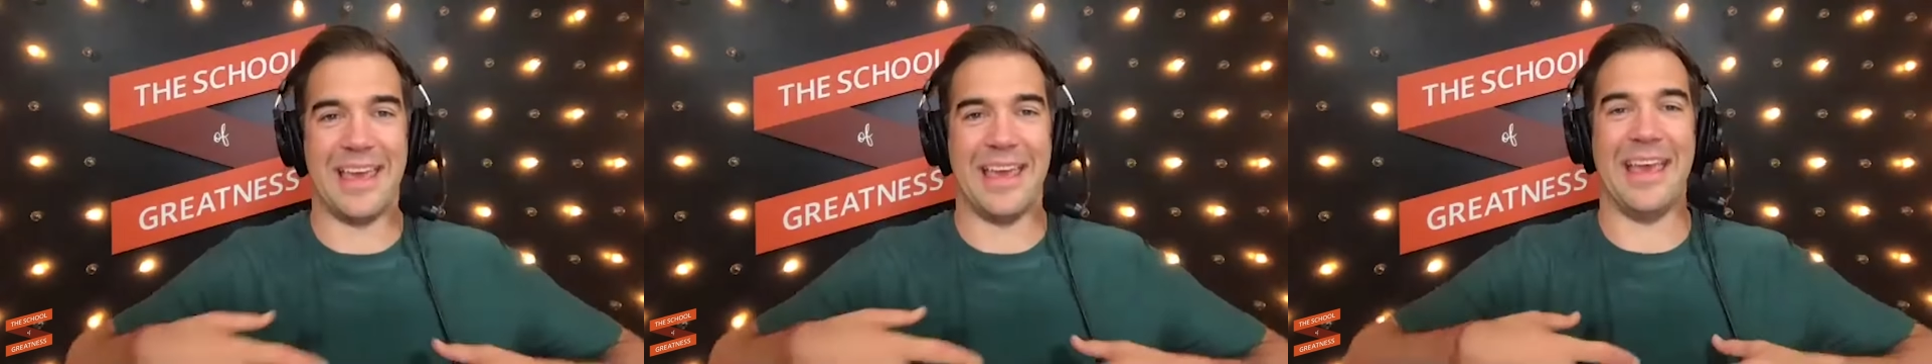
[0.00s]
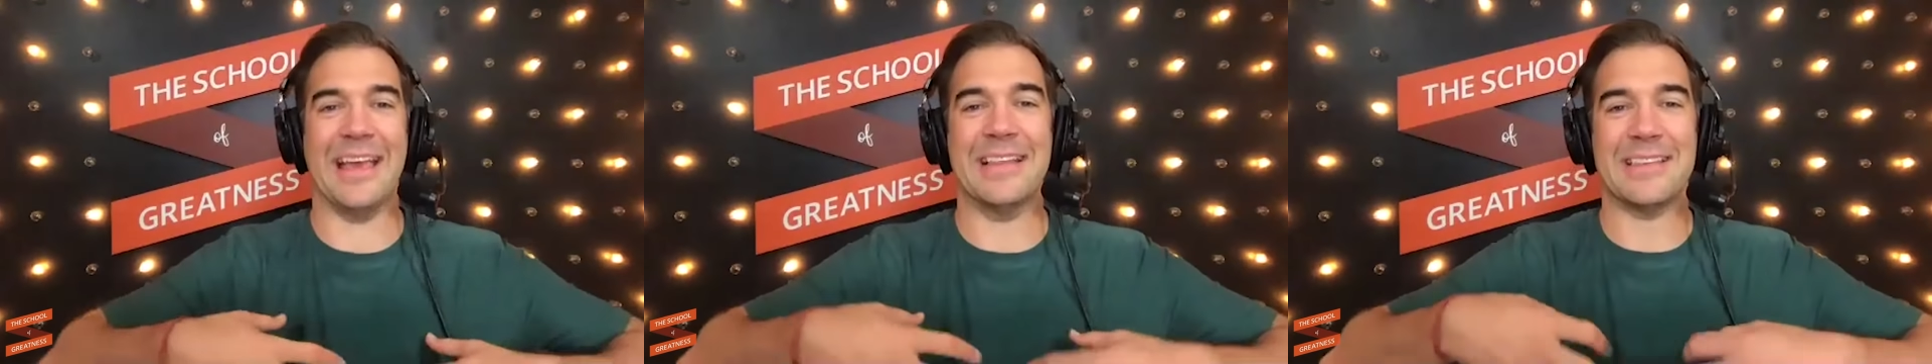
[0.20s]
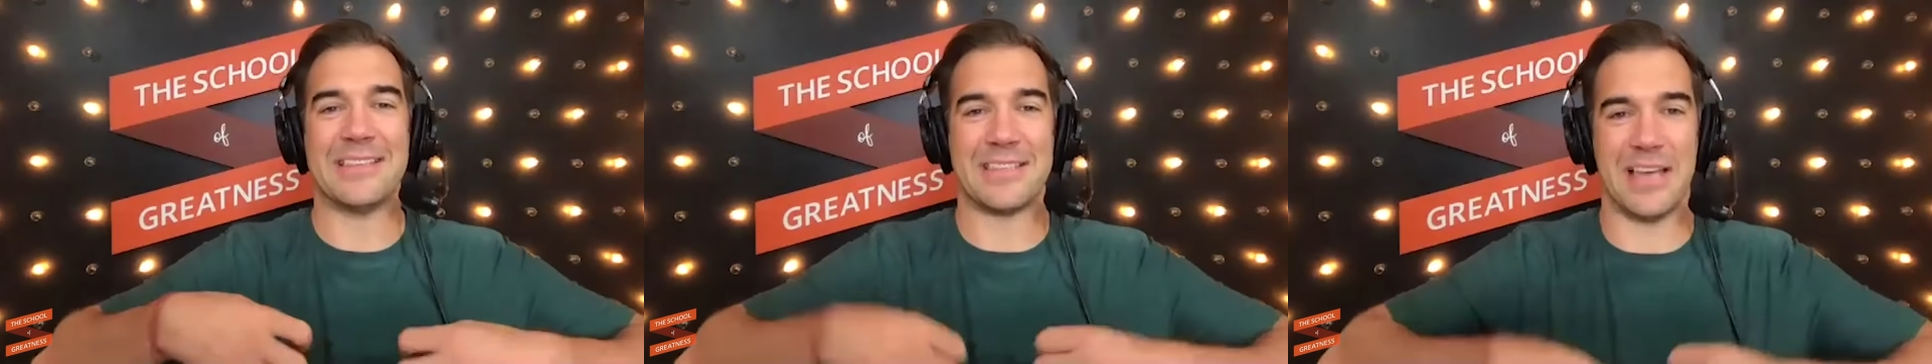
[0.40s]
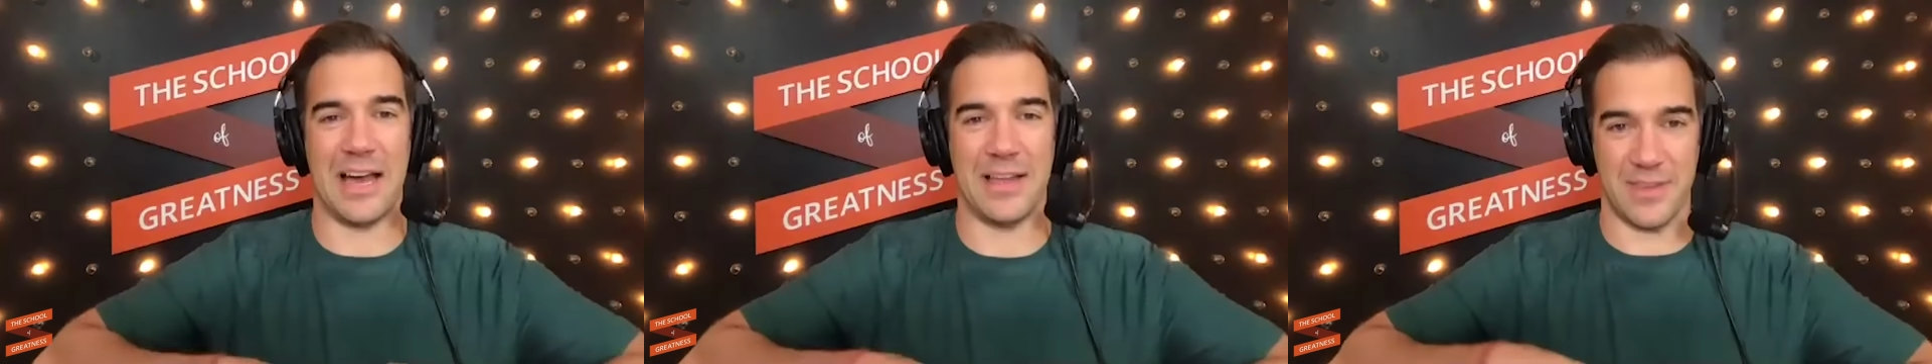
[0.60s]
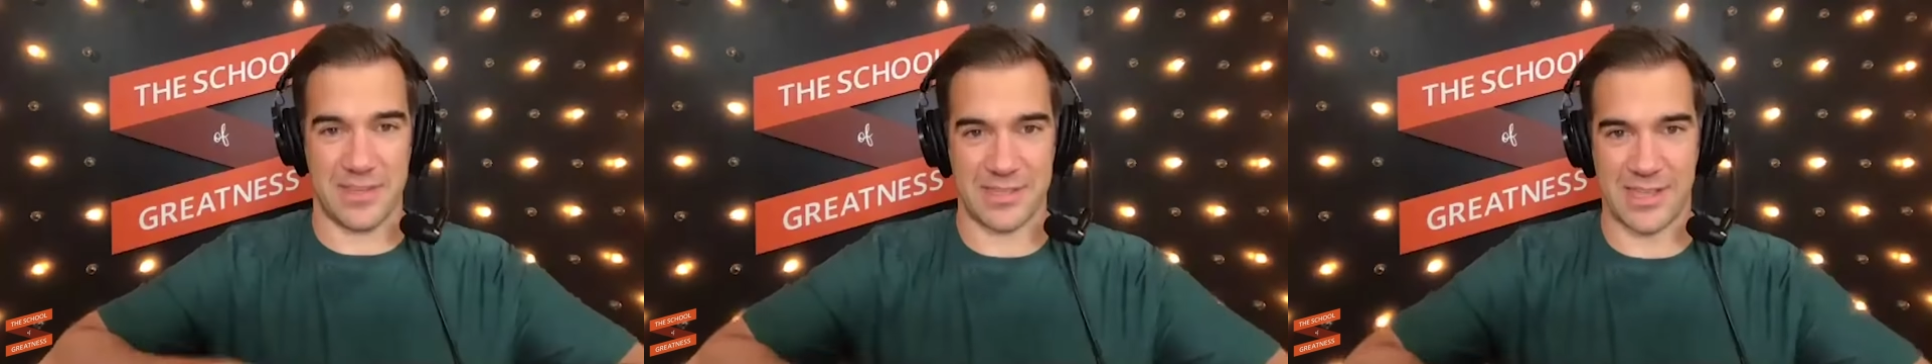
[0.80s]

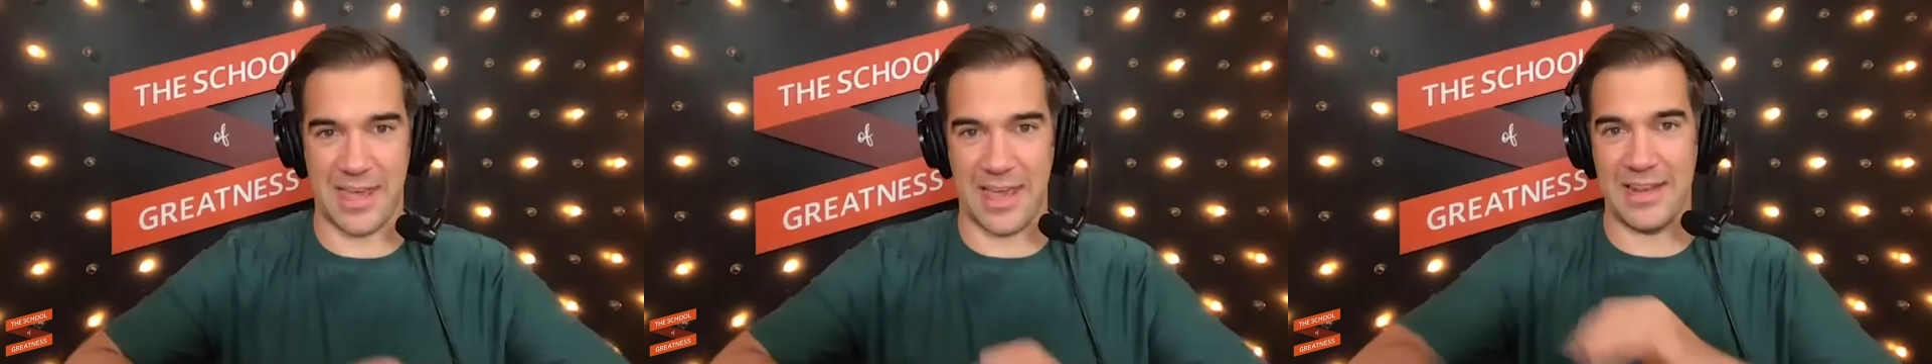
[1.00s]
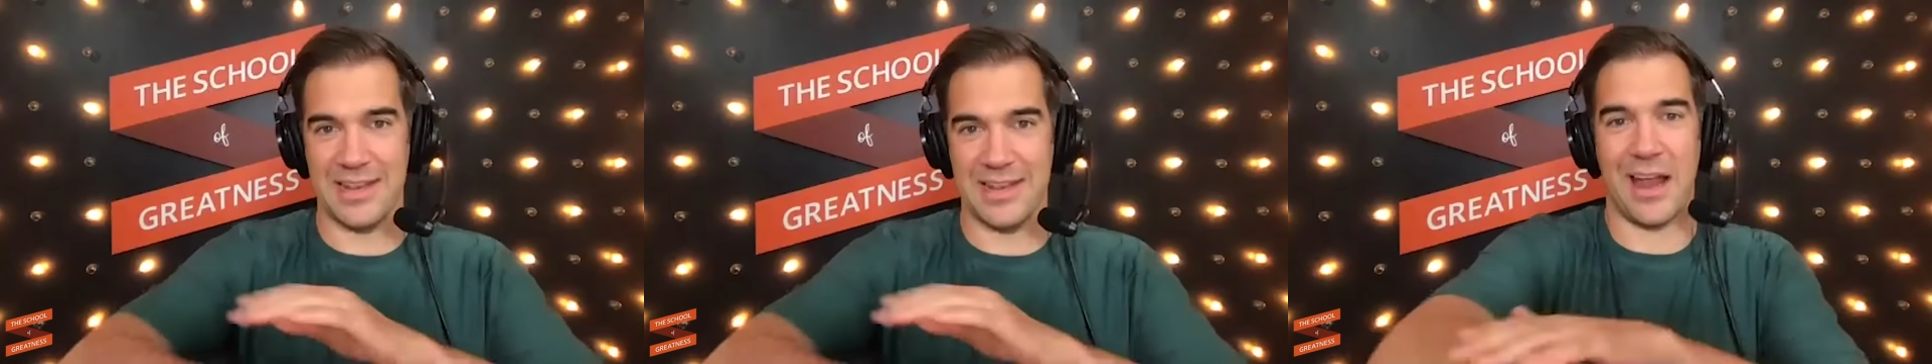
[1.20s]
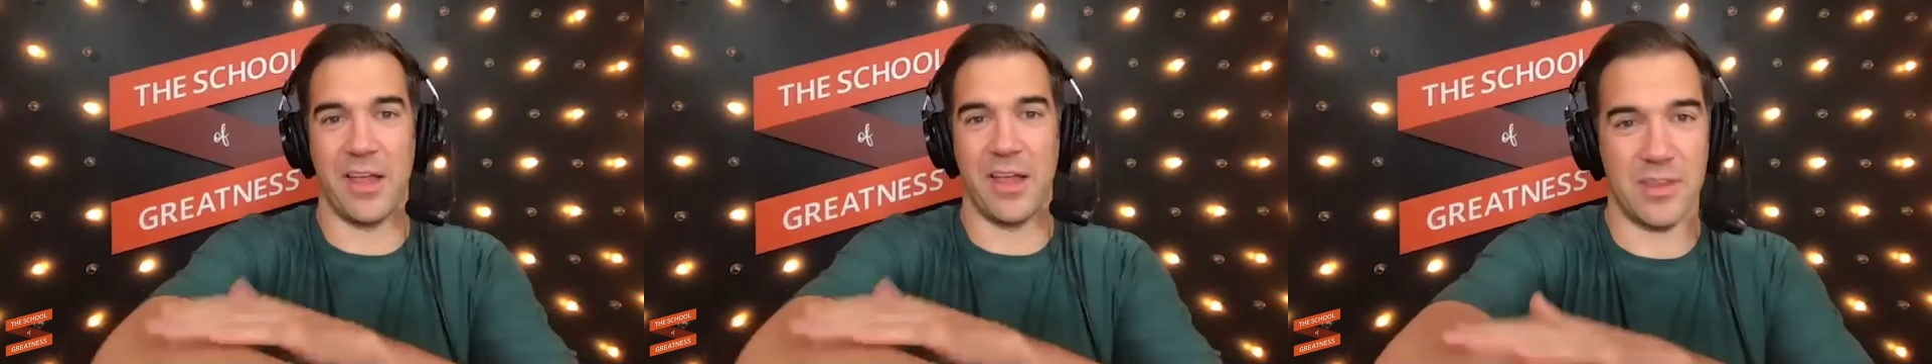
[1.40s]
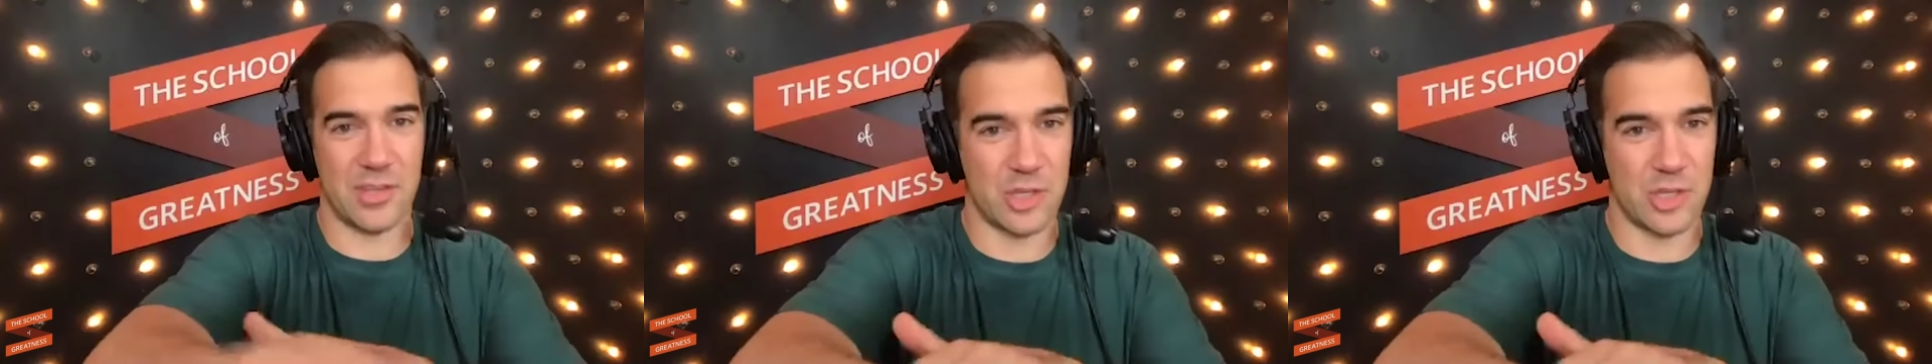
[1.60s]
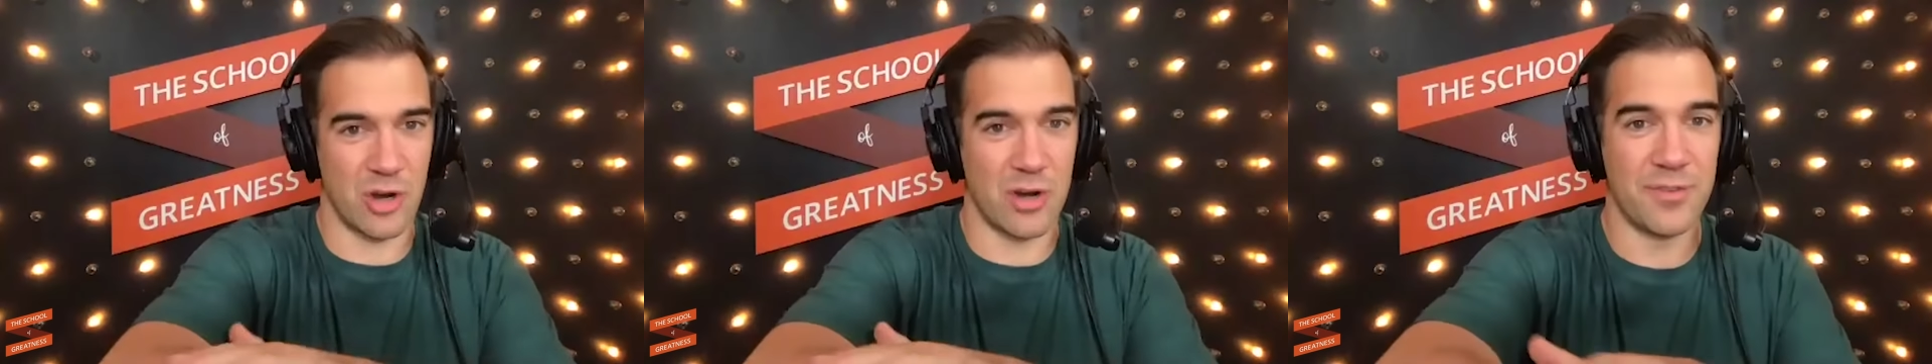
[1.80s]
inside the skin, not on the
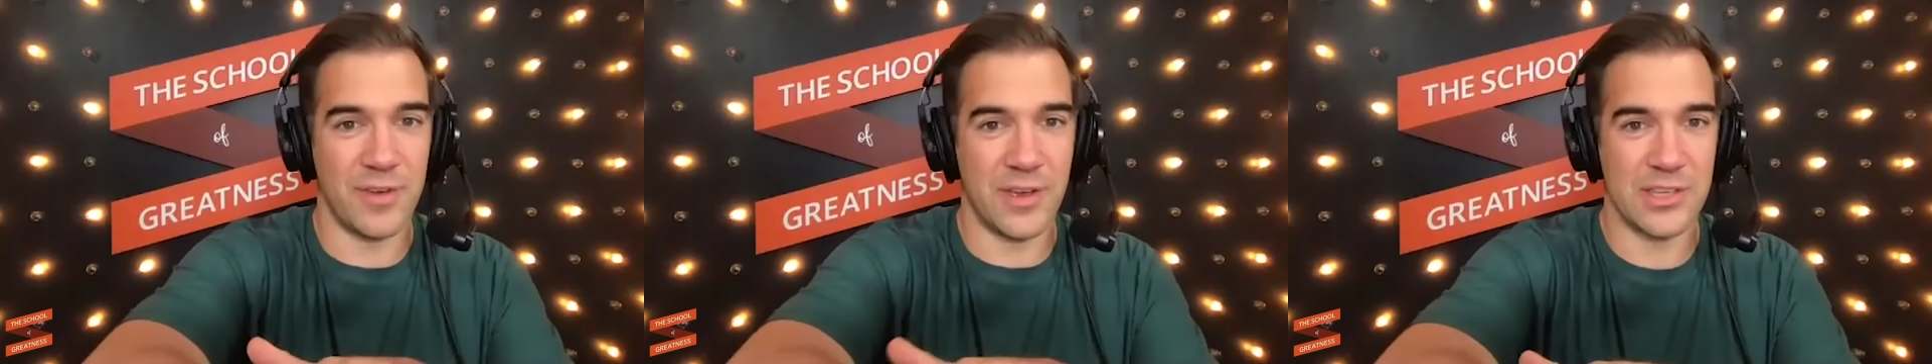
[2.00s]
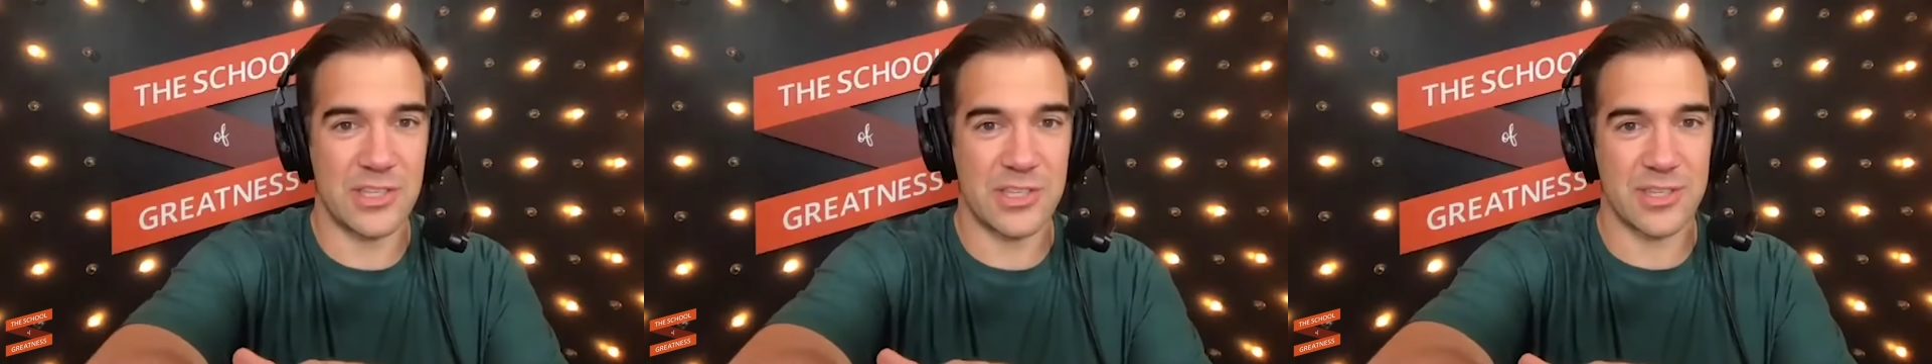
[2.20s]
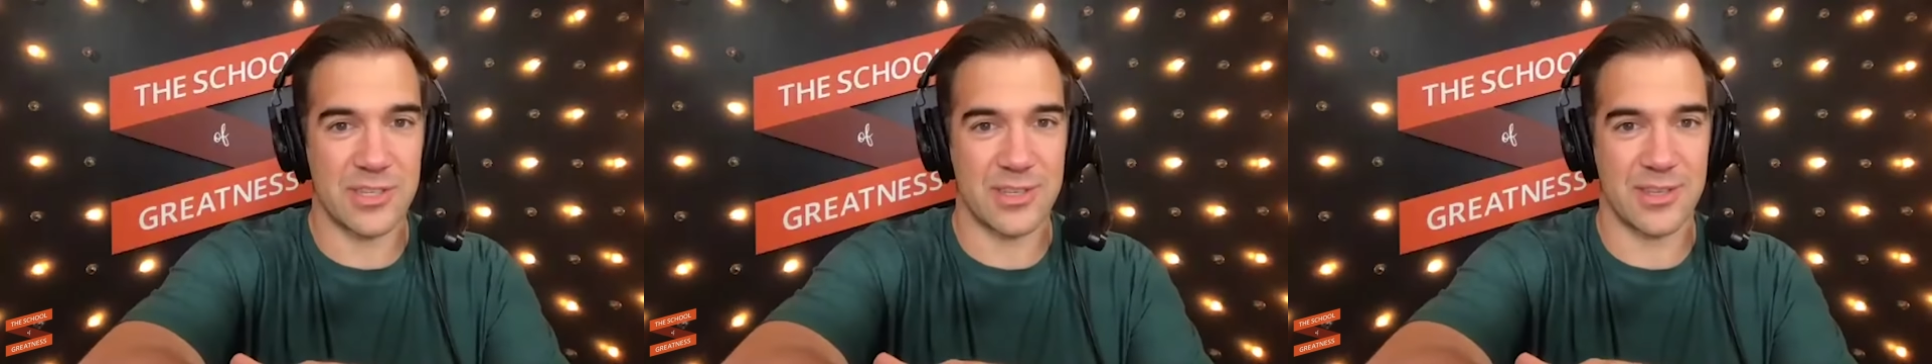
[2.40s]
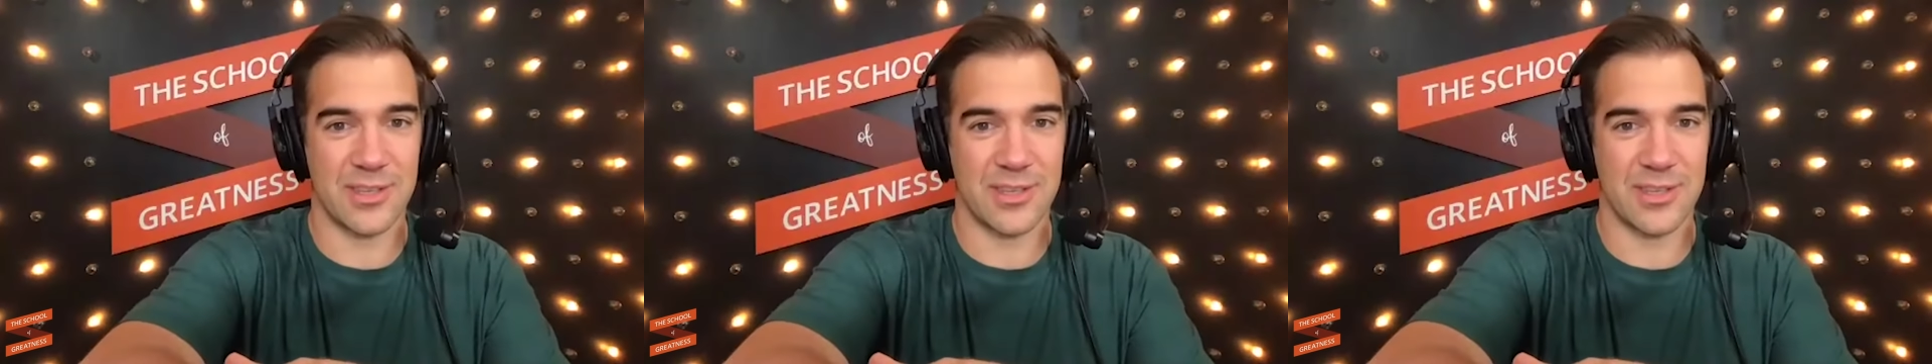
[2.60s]
surface?